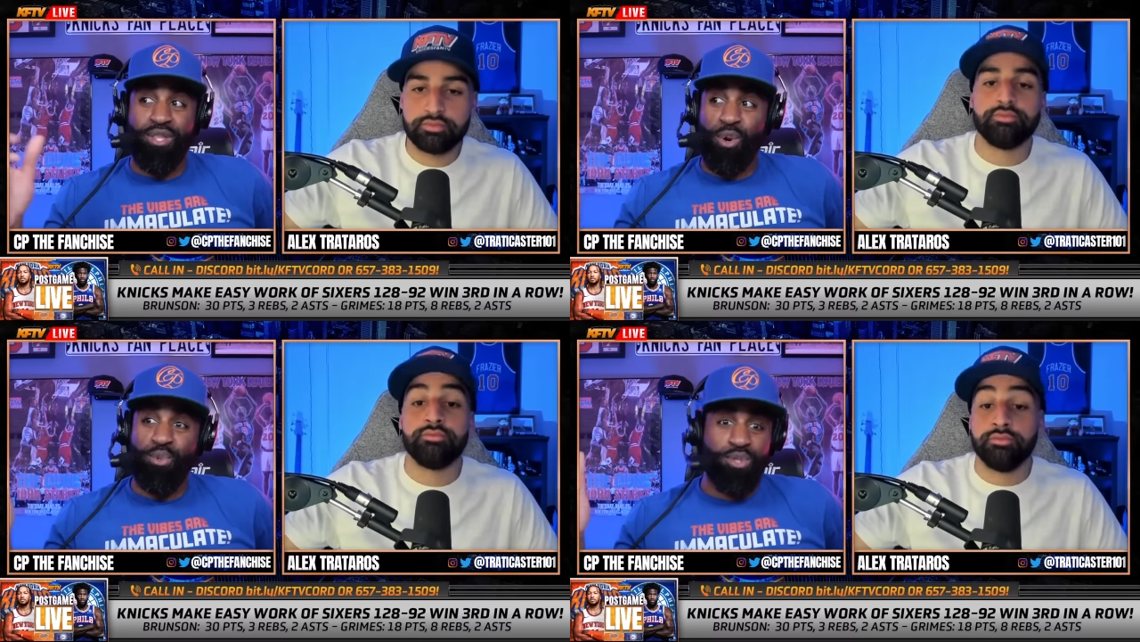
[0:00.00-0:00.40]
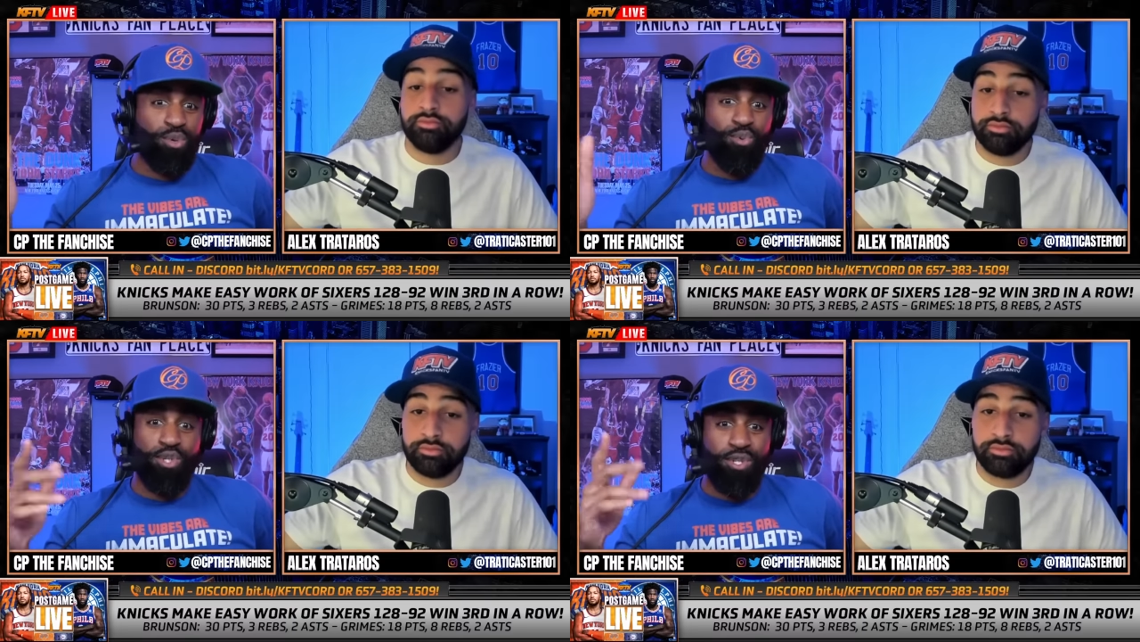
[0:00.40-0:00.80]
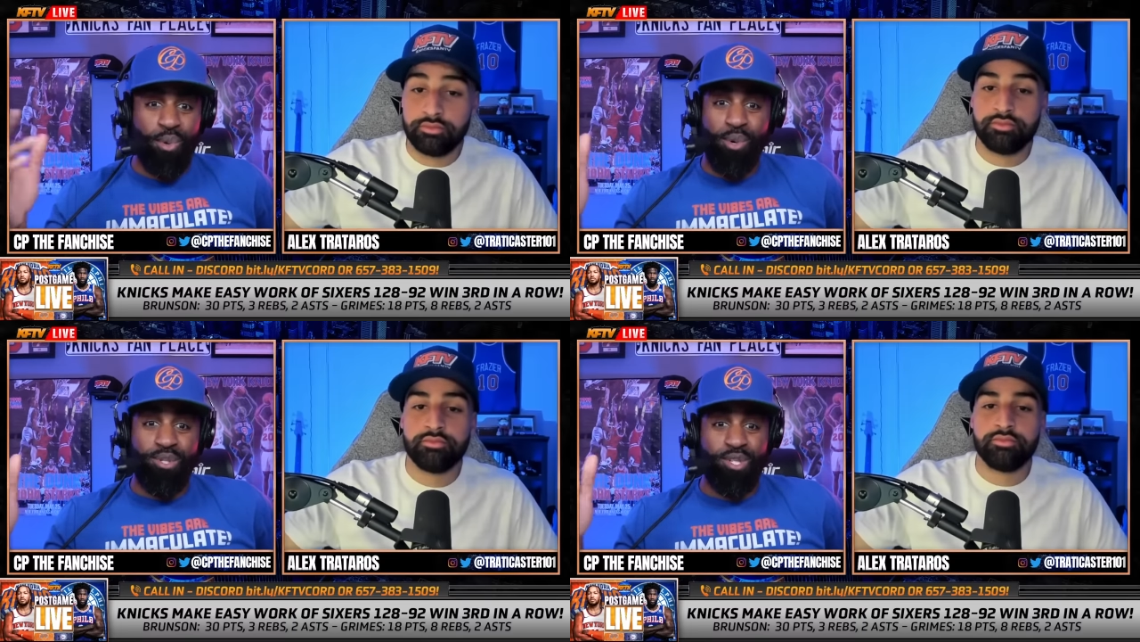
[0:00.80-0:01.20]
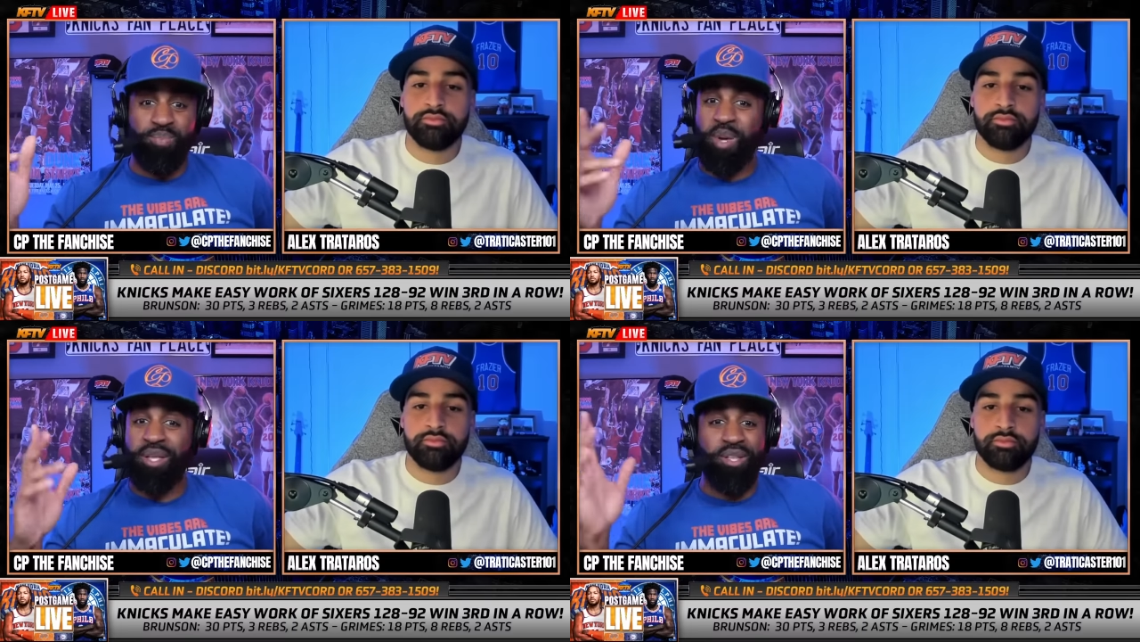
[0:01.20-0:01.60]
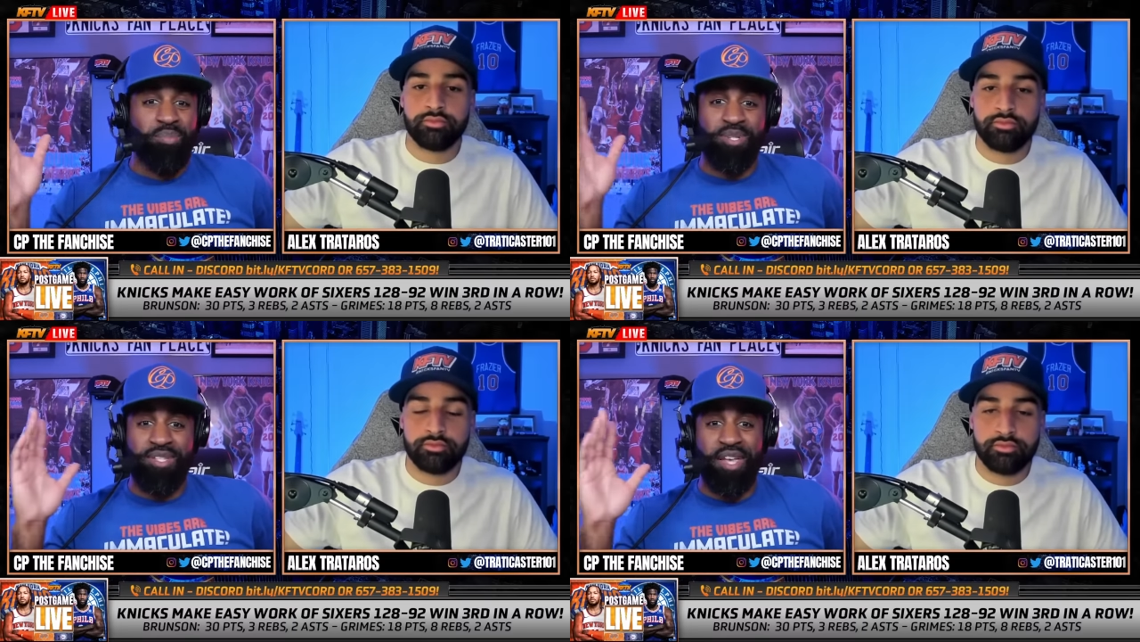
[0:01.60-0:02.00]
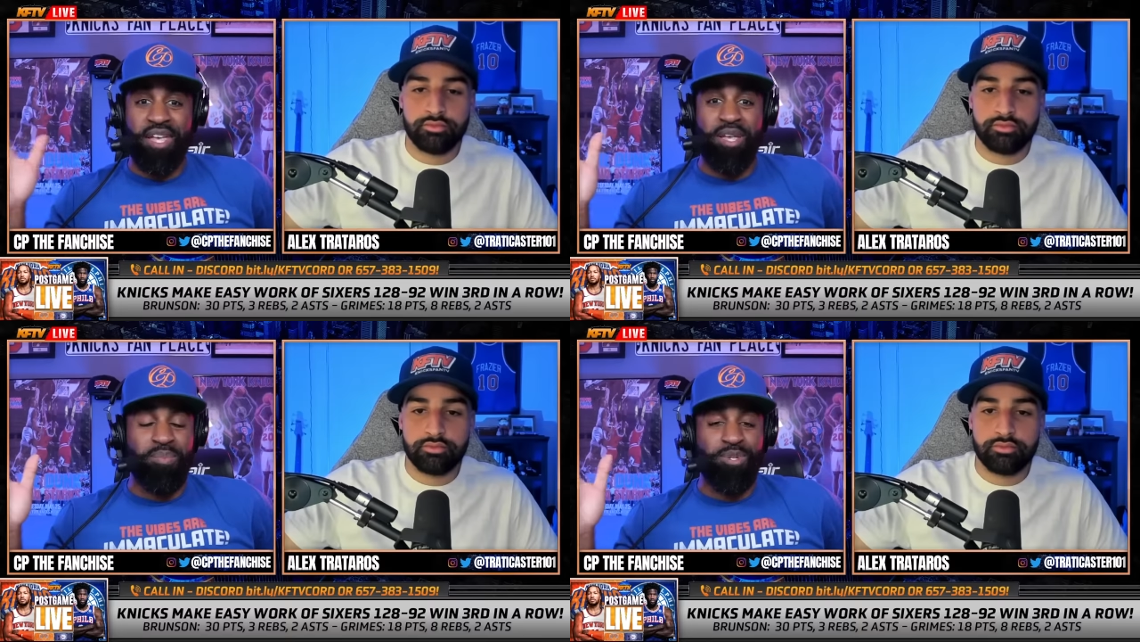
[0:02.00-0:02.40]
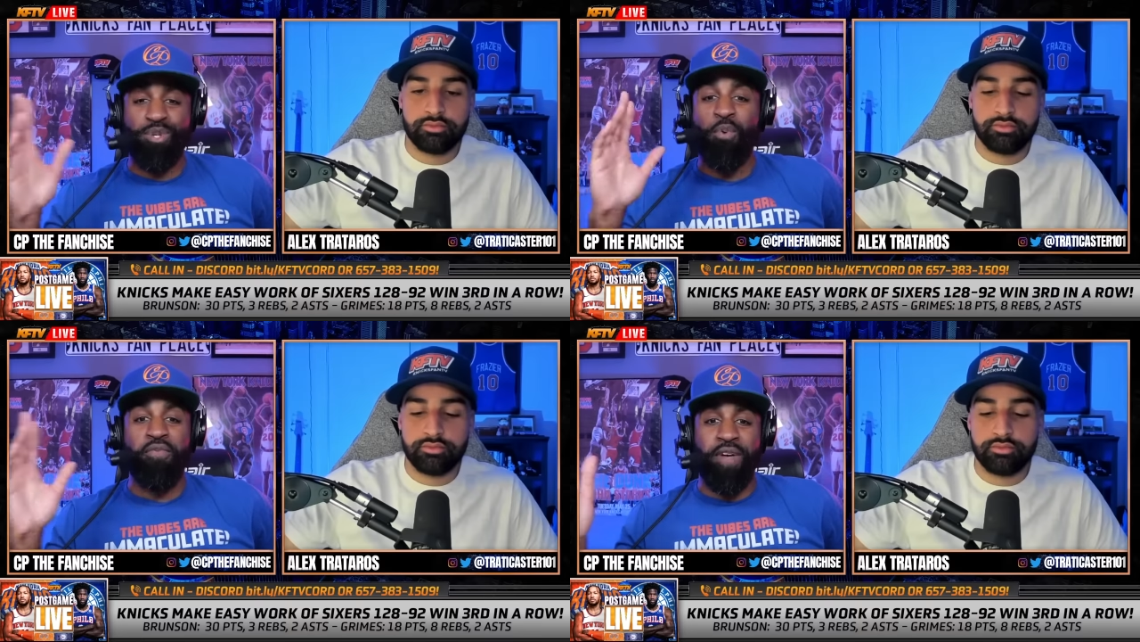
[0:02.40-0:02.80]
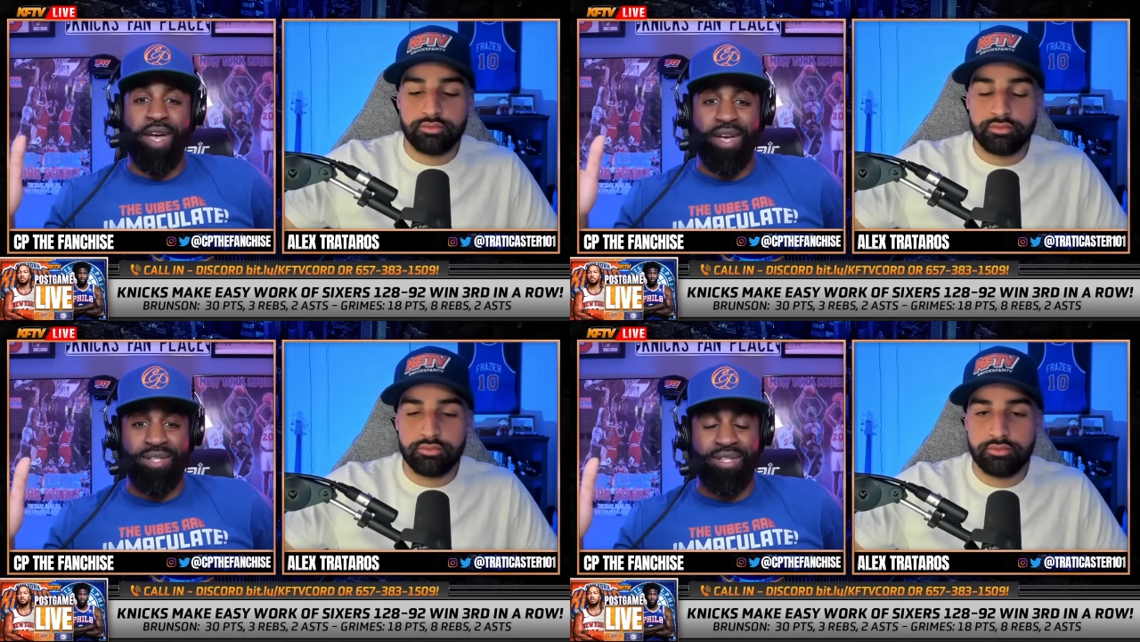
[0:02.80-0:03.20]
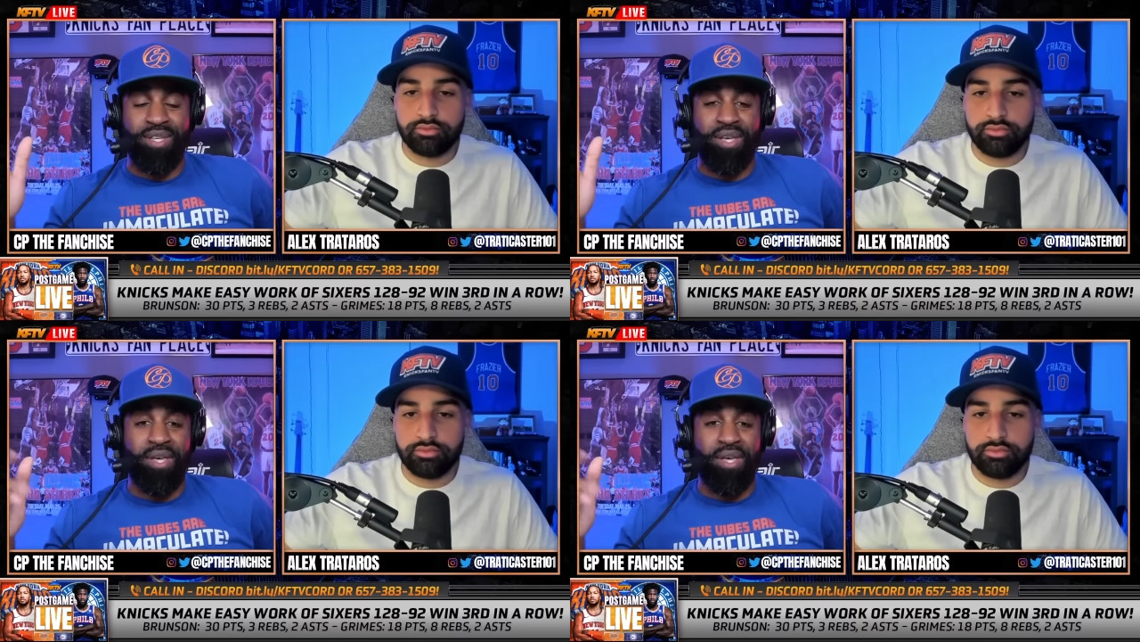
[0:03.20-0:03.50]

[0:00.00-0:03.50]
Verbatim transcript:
Speaker 1: Those mm-hmm. two shorts picked up steam so fast.